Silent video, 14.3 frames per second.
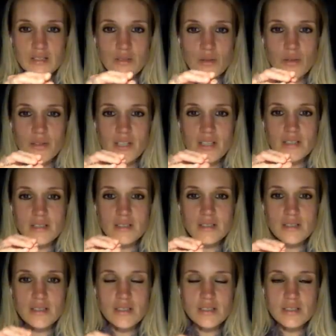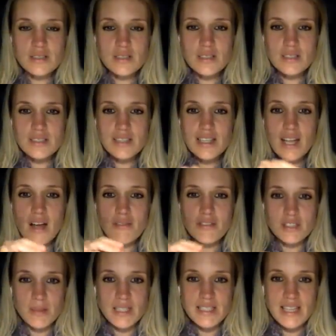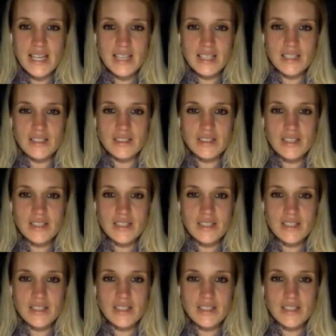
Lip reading: or that this love has been taken.